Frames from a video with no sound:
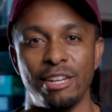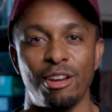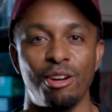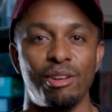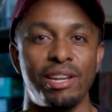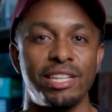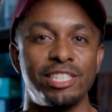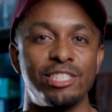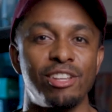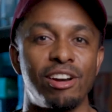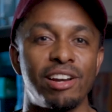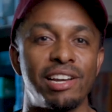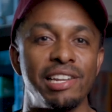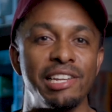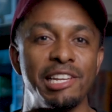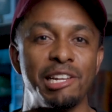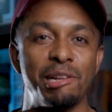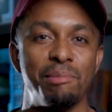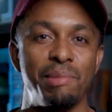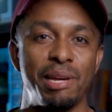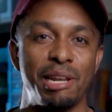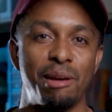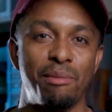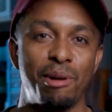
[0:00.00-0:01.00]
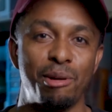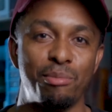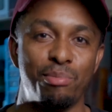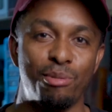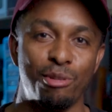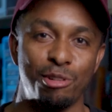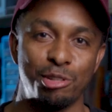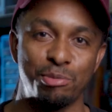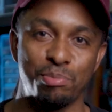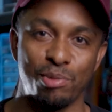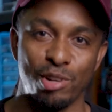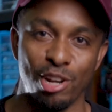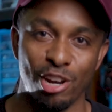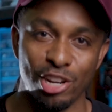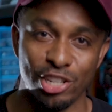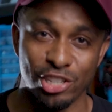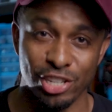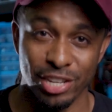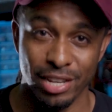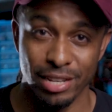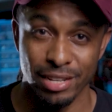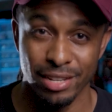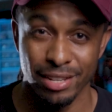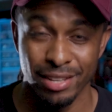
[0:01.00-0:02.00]
now let's talk a little bit about
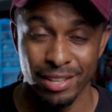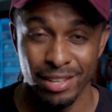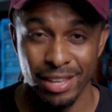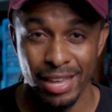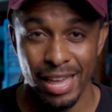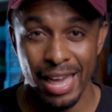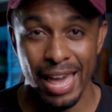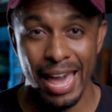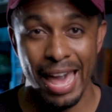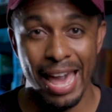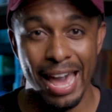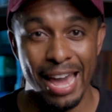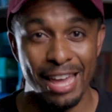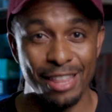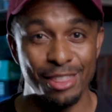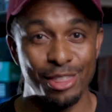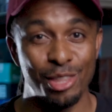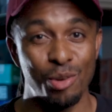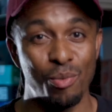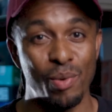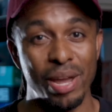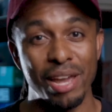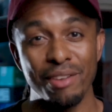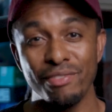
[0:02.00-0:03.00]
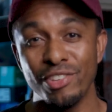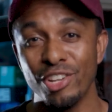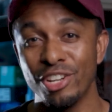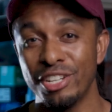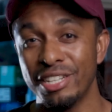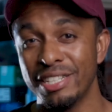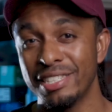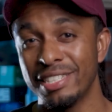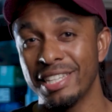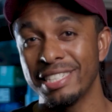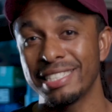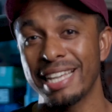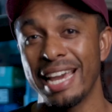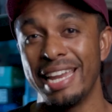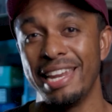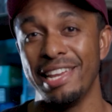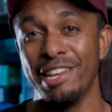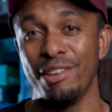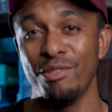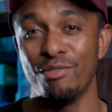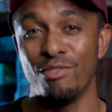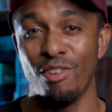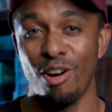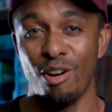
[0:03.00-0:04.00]
post-production. And the way I've done this has kind
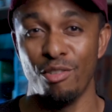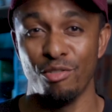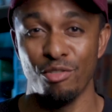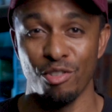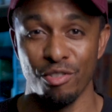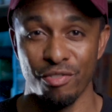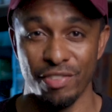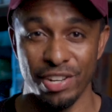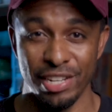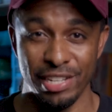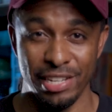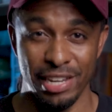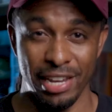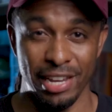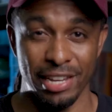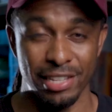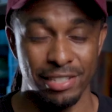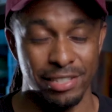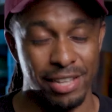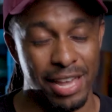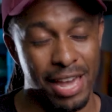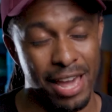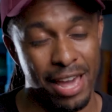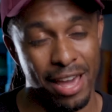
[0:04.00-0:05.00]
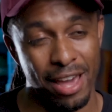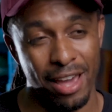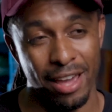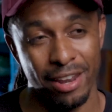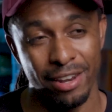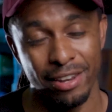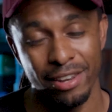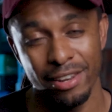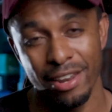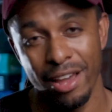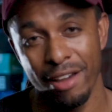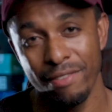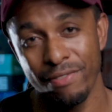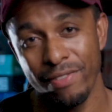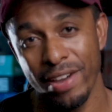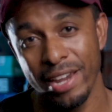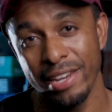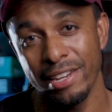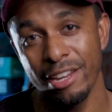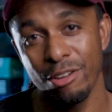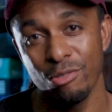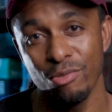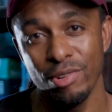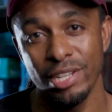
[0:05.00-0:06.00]
of evolved over the years. And I
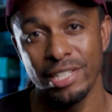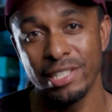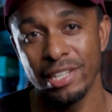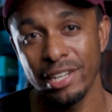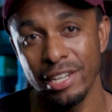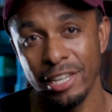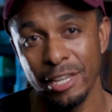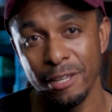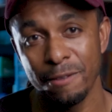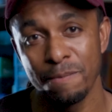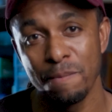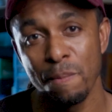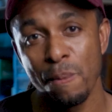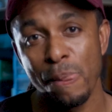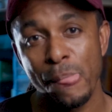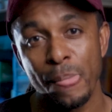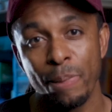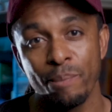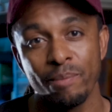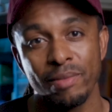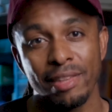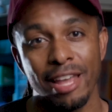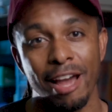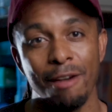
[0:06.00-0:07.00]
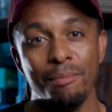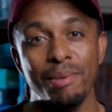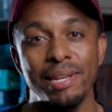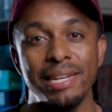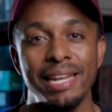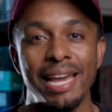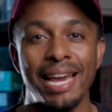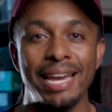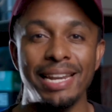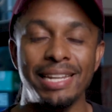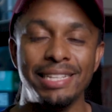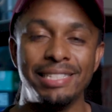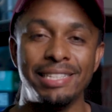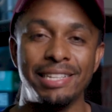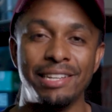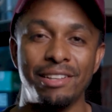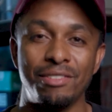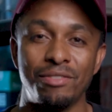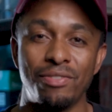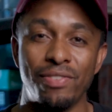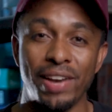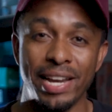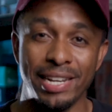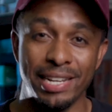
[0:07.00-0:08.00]
find that recently, I've been editing
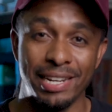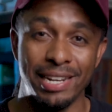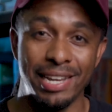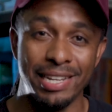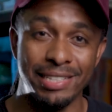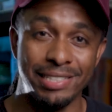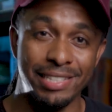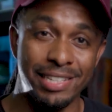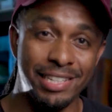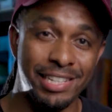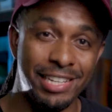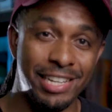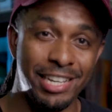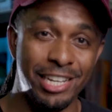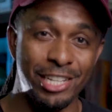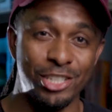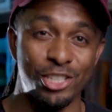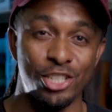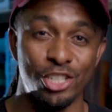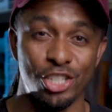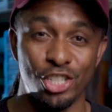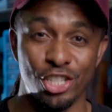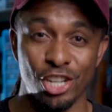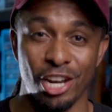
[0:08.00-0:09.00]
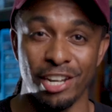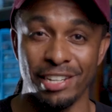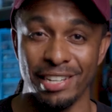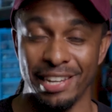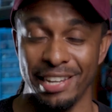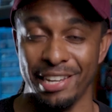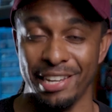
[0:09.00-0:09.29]
and finalizing each shot